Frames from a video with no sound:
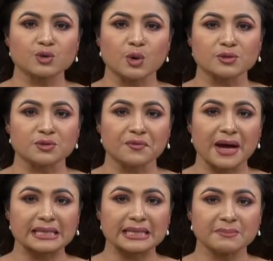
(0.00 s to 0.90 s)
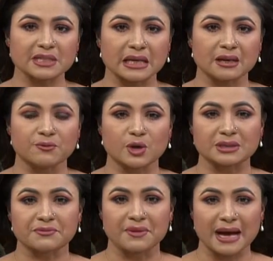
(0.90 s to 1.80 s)
also fined him Taka
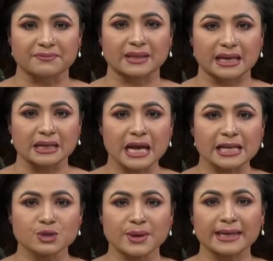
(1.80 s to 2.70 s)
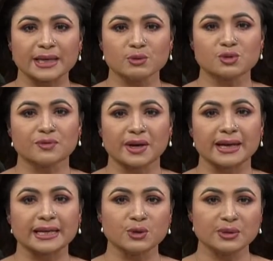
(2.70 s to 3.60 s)
45 lakh. Two accused were
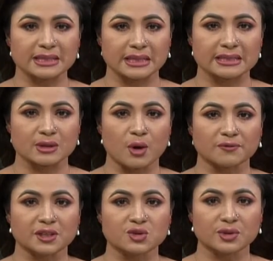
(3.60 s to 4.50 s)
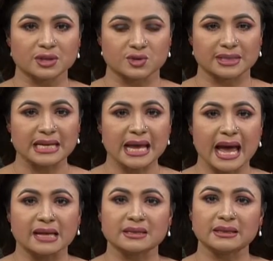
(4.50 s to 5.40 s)
acquitted of the charges
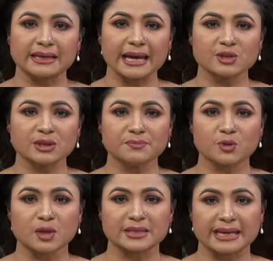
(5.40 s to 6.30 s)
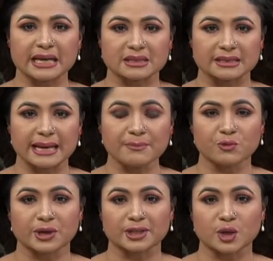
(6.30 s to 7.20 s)
as allegations brought against them
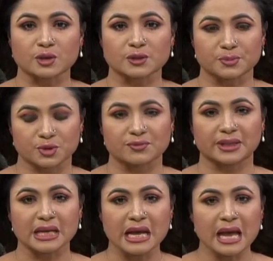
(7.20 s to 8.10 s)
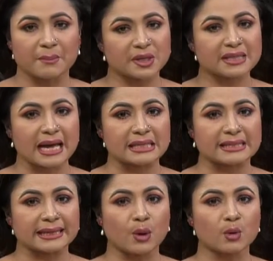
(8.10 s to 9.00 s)
were not proven. Besides,
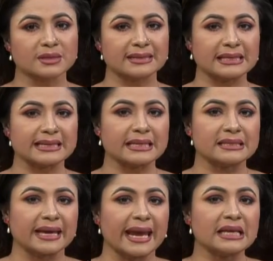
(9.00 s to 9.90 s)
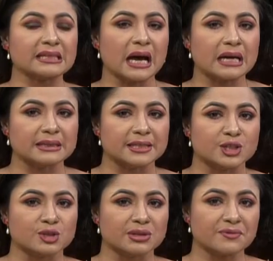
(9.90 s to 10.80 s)
the court sentenced eight
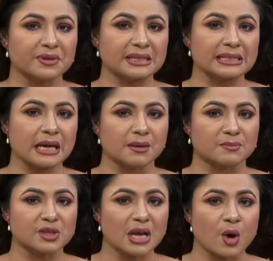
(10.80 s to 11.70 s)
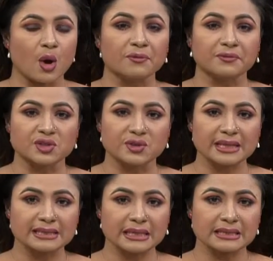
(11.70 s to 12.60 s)
others to different terms of
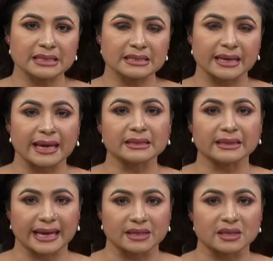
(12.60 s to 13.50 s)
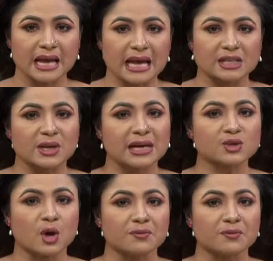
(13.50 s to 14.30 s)
jail sentence in the case. Judge of